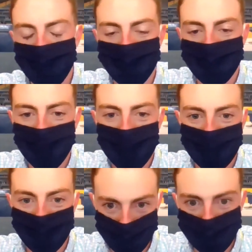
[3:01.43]
you
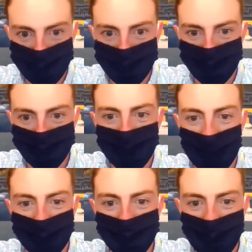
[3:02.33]
guys
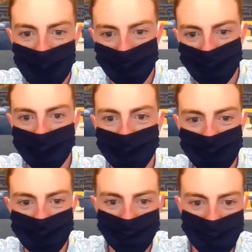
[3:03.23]
countered that
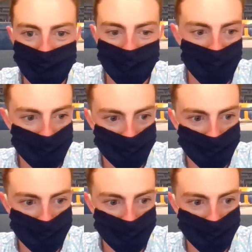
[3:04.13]
effectively today?